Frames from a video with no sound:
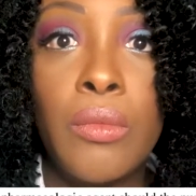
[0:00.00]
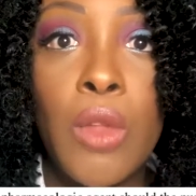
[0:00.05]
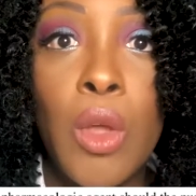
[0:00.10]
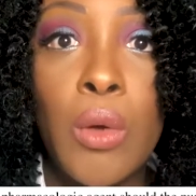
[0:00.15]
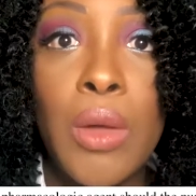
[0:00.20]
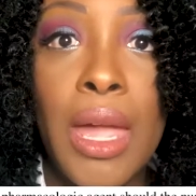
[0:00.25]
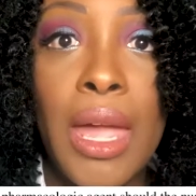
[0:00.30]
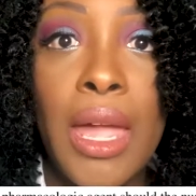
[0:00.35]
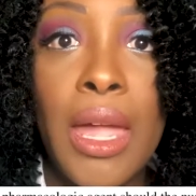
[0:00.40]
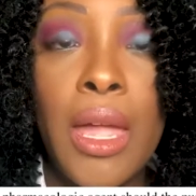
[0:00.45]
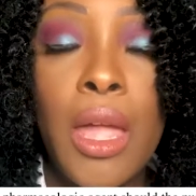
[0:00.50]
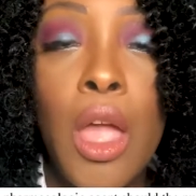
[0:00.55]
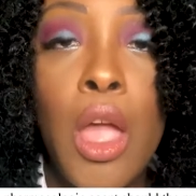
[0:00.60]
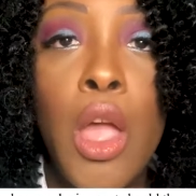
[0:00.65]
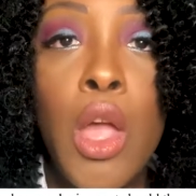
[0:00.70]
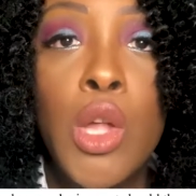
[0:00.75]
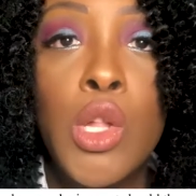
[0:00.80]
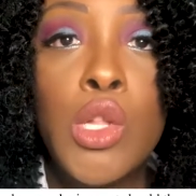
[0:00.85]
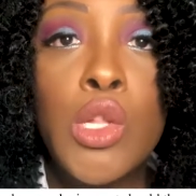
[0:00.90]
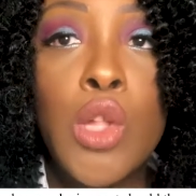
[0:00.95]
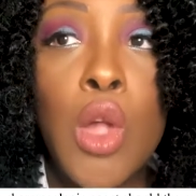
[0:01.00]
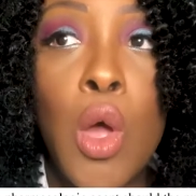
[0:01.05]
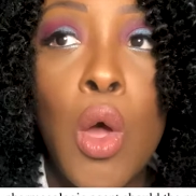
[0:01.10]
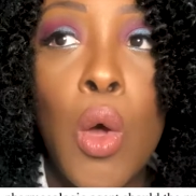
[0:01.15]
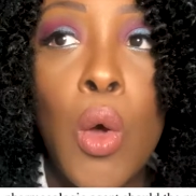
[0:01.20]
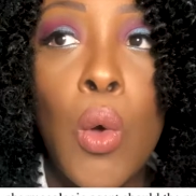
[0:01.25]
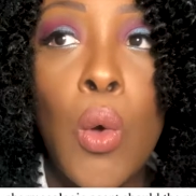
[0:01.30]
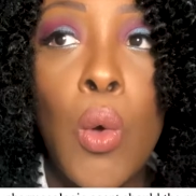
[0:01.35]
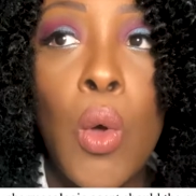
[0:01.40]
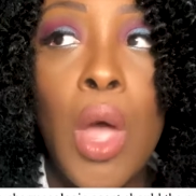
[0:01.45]
okay?
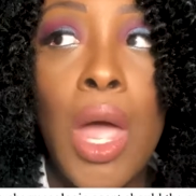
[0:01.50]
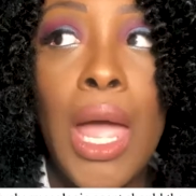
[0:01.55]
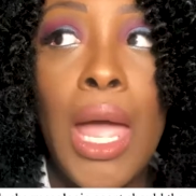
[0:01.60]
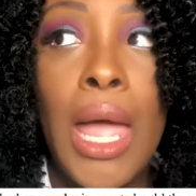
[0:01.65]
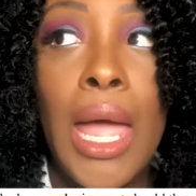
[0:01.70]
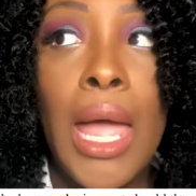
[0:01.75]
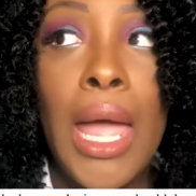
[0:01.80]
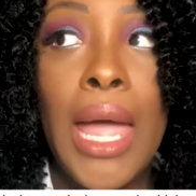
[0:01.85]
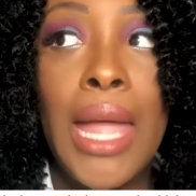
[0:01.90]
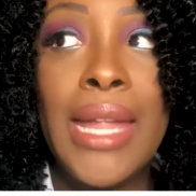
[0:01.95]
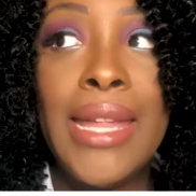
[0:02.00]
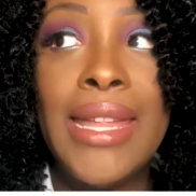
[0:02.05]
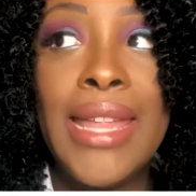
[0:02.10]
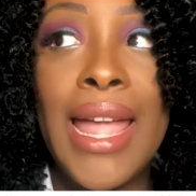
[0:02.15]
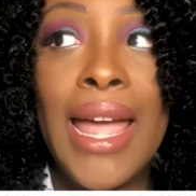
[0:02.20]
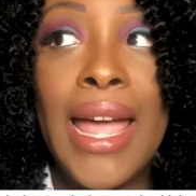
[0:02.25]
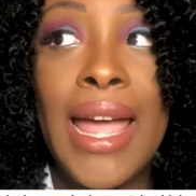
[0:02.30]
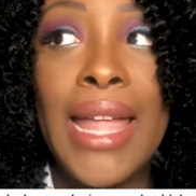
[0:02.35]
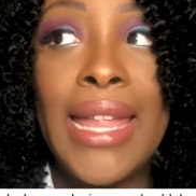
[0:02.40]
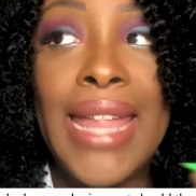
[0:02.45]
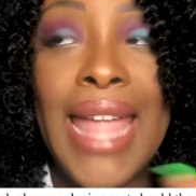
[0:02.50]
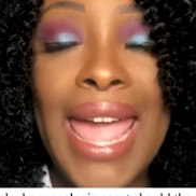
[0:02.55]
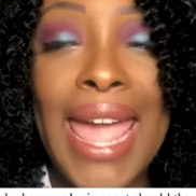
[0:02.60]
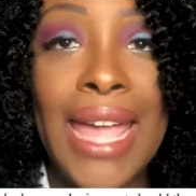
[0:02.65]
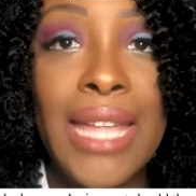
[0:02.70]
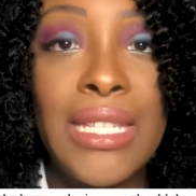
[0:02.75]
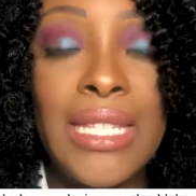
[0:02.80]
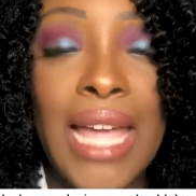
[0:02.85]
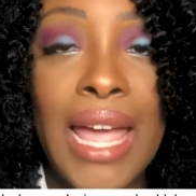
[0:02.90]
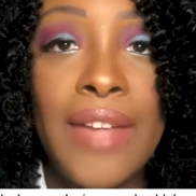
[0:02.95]
So an
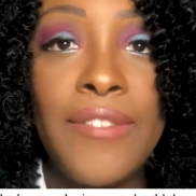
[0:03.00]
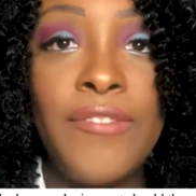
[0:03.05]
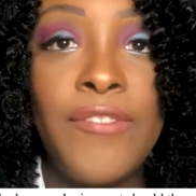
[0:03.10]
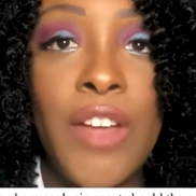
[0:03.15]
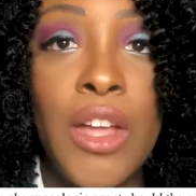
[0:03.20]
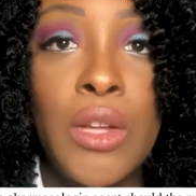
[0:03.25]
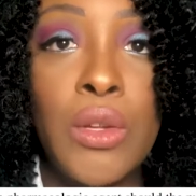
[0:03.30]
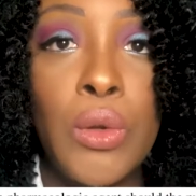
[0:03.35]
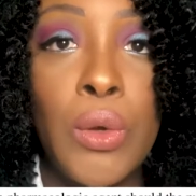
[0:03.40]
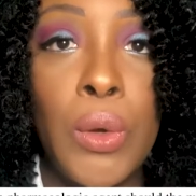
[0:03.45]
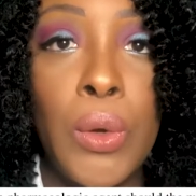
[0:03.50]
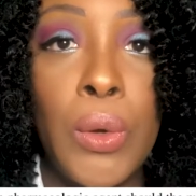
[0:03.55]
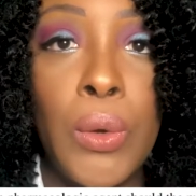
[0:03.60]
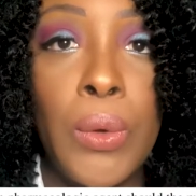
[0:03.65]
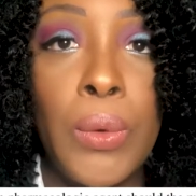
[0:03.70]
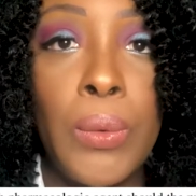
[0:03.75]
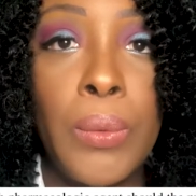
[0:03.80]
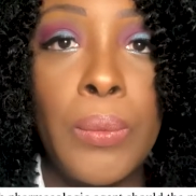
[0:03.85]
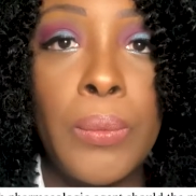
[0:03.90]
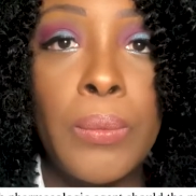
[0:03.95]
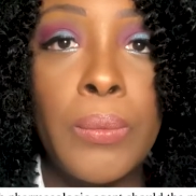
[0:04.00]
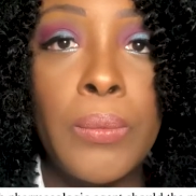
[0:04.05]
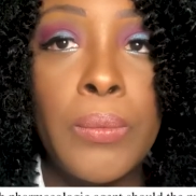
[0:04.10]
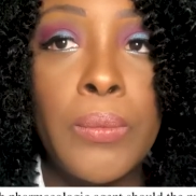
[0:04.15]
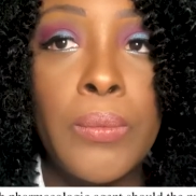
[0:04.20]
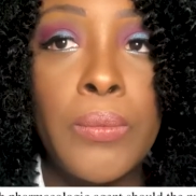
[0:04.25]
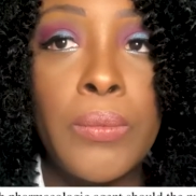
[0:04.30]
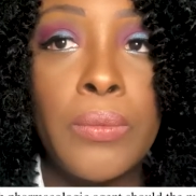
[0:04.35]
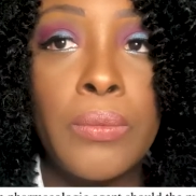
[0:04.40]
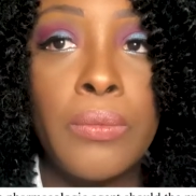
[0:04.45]
antifungal,
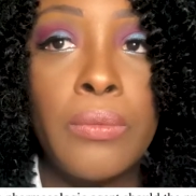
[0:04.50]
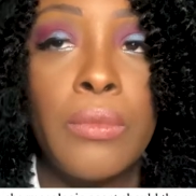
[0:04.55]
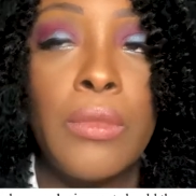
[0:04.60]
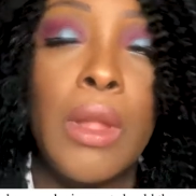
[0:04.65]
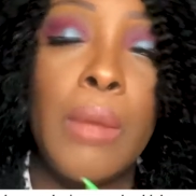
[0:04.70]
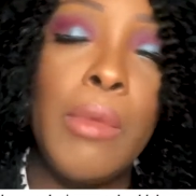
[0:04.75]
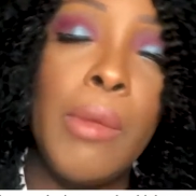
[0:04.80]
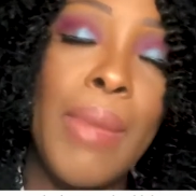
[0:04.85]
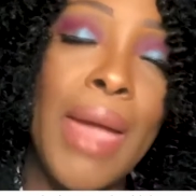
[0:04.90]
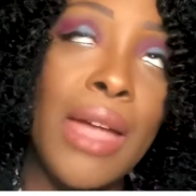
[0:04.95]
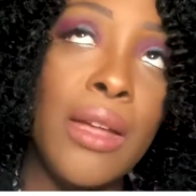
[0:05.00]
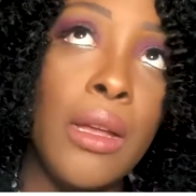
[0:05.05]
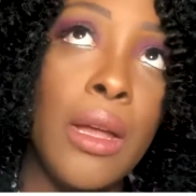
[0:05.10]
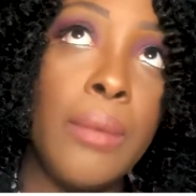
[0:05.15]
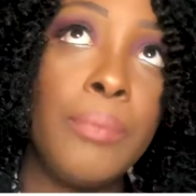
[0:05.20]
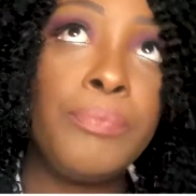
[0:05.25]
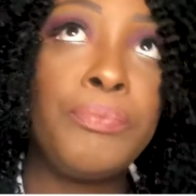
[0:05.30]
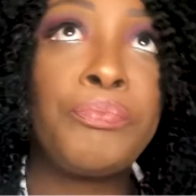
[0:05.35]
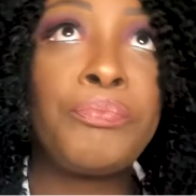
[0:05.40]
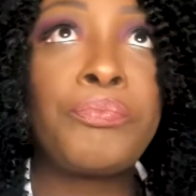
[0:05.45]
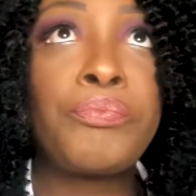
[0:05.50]
let me back up.